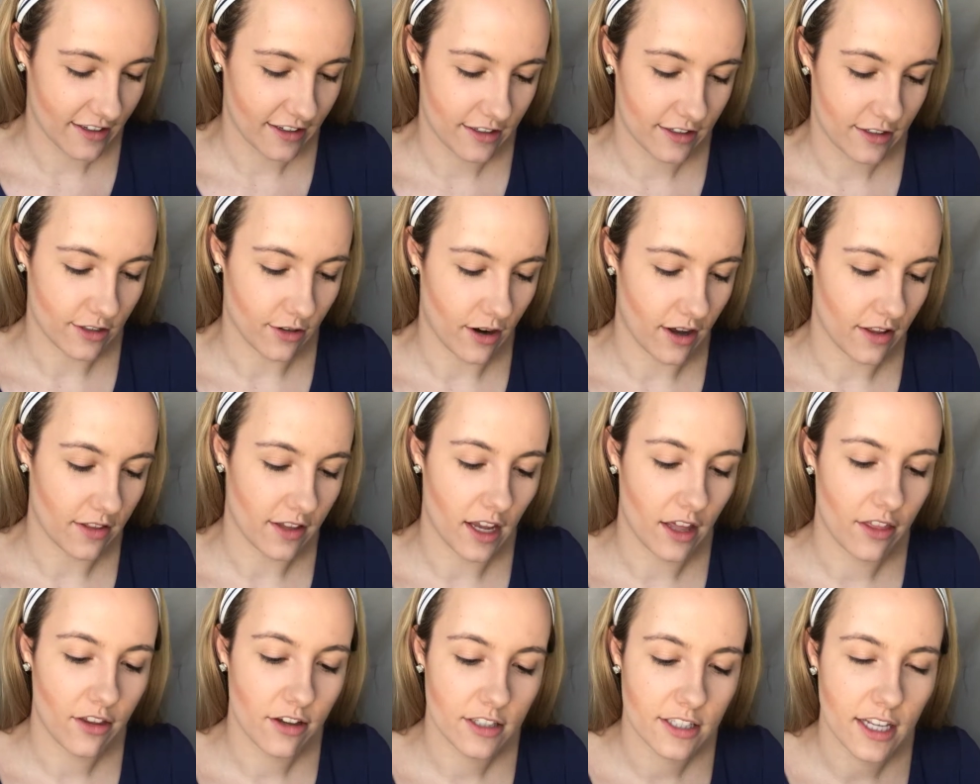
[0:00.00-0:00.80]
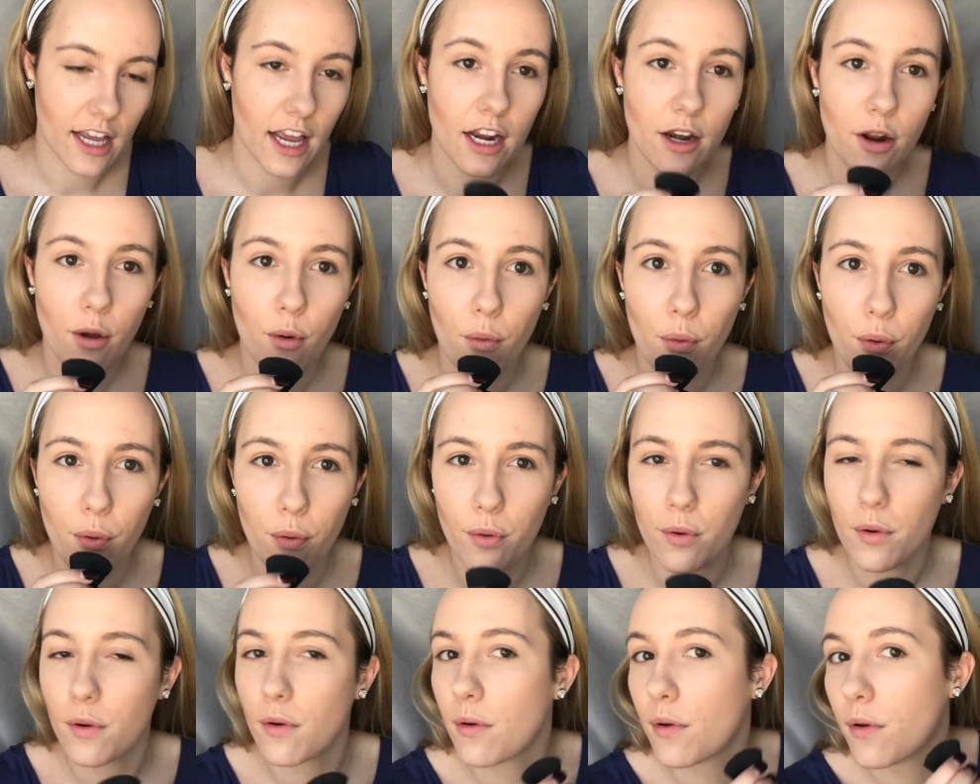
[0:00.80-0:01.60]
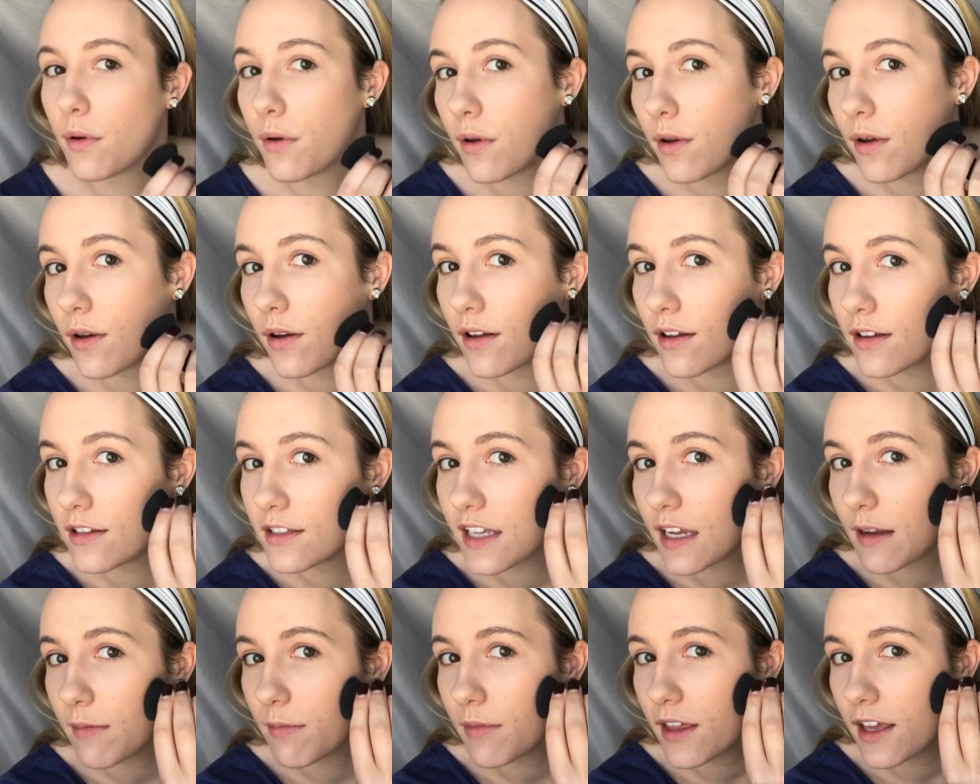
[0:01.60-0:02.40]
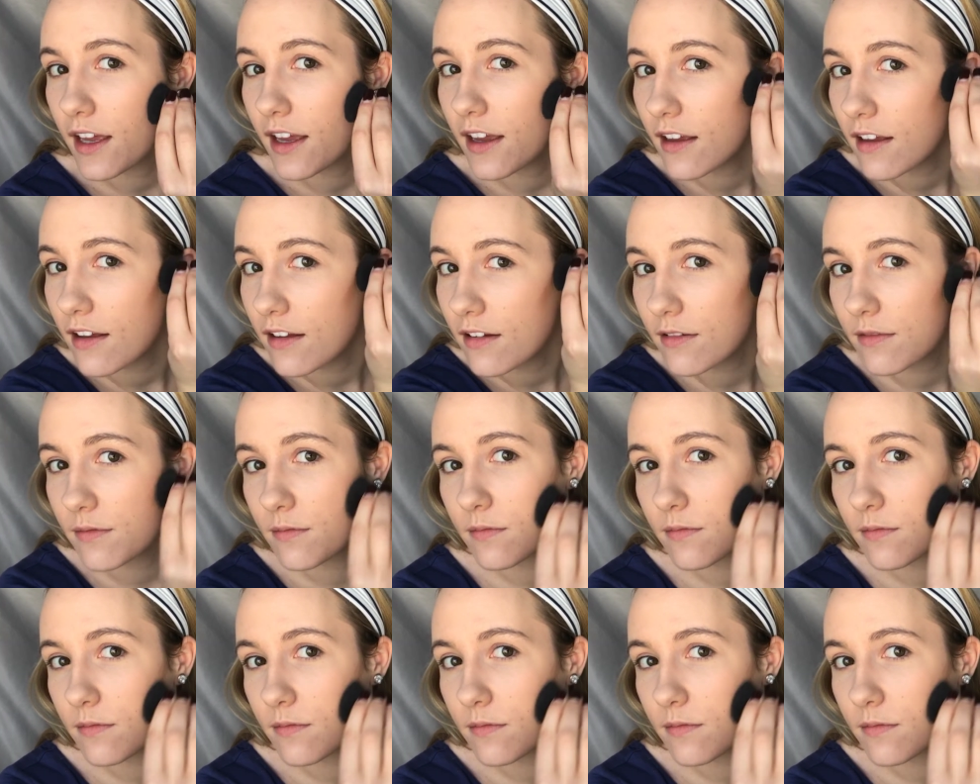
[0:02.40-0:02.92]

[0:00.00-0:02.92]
So on the other side, same thing.